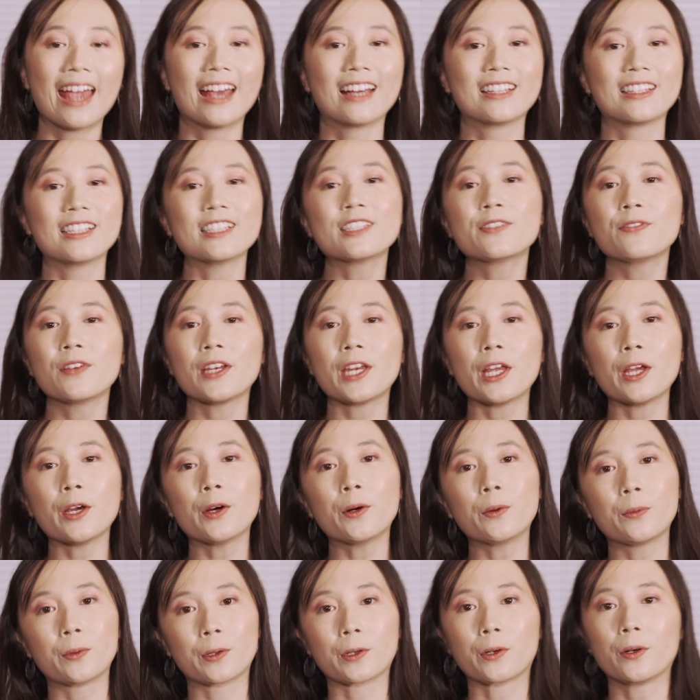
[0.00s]
In this
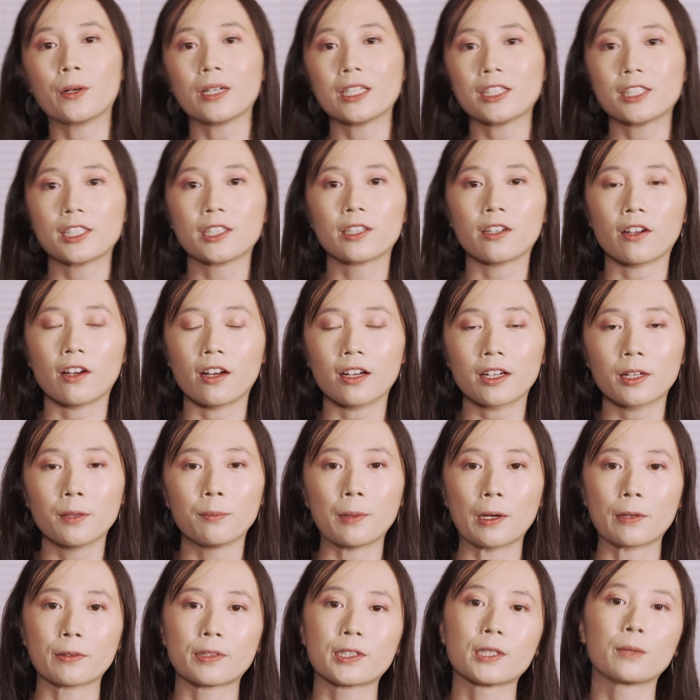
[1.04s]
video, we're going to talk
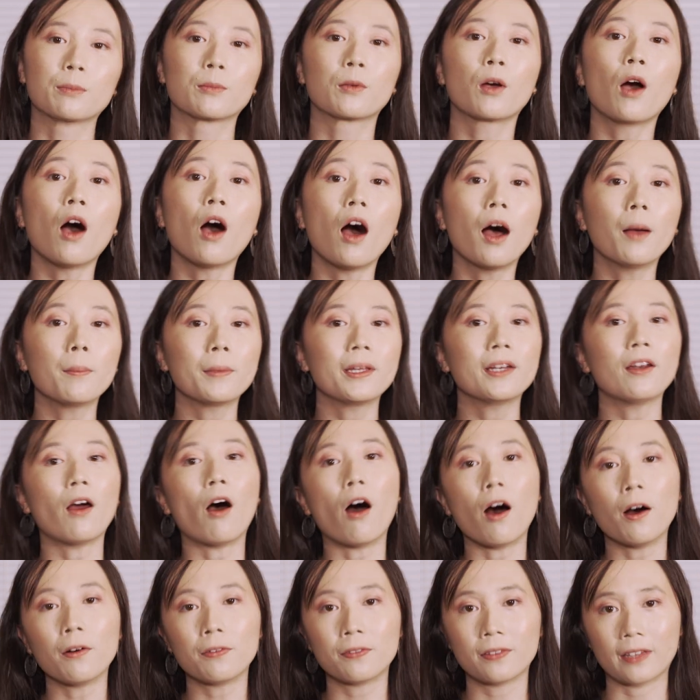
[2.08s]
about some common
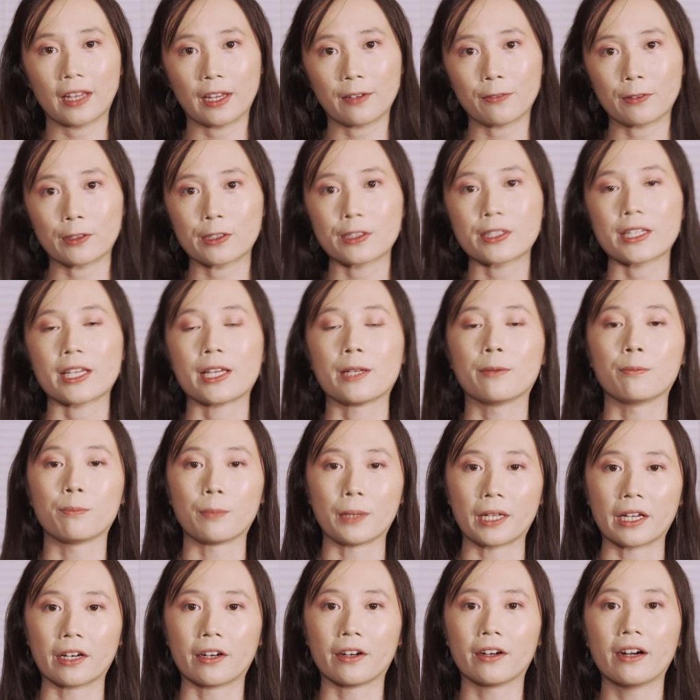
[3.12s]
off flavors in
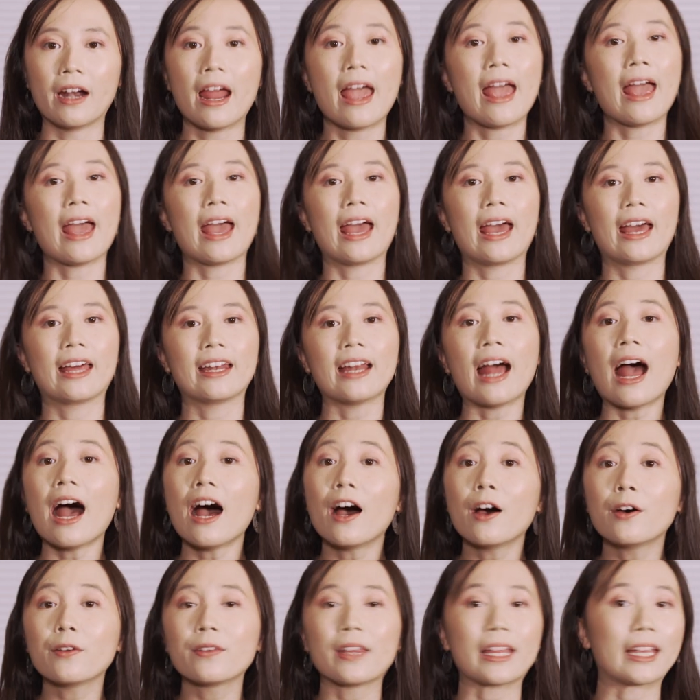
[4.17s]
beer and
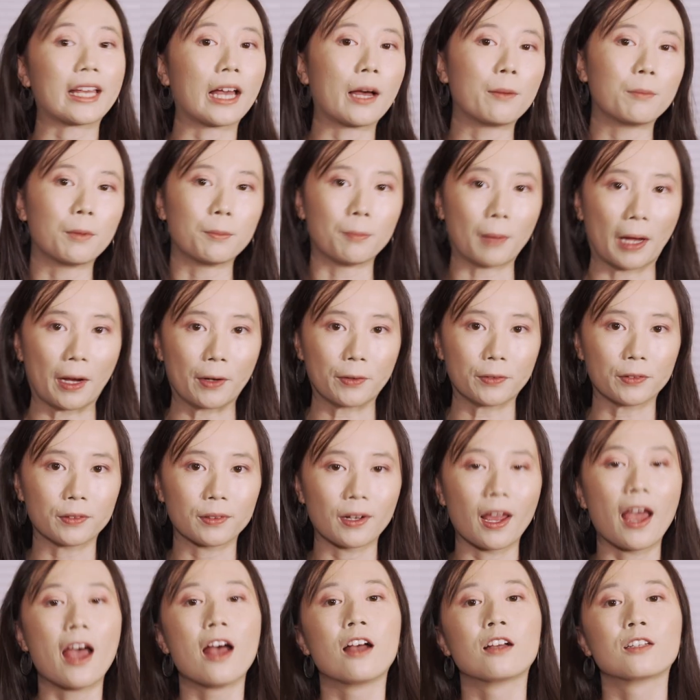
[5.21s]
how they come about.
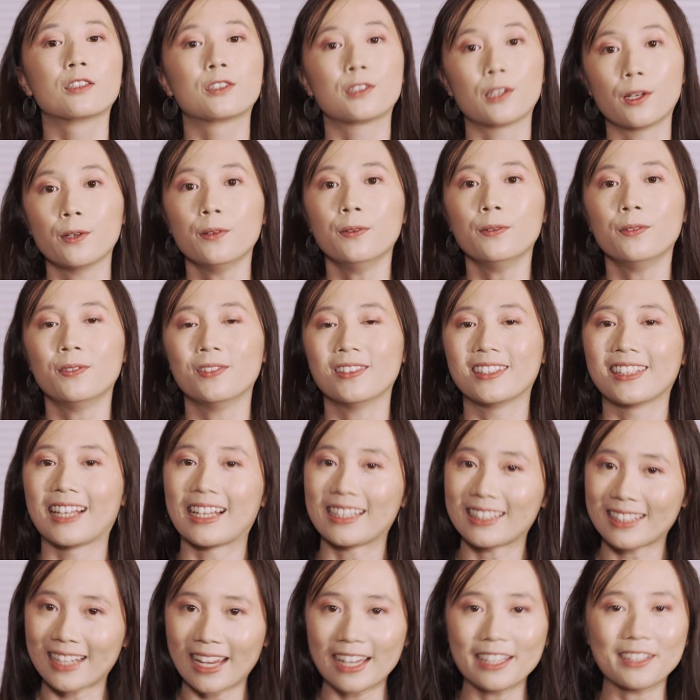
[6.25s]
So
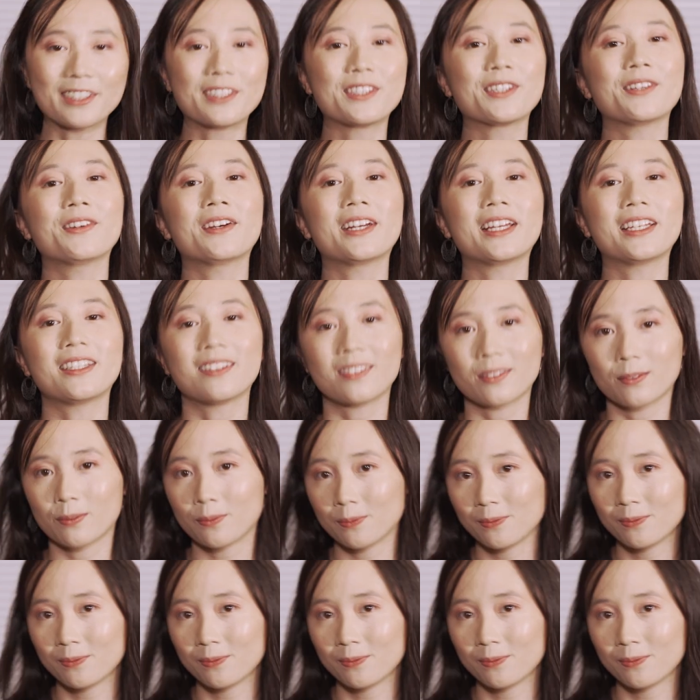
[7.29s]
let's get to it!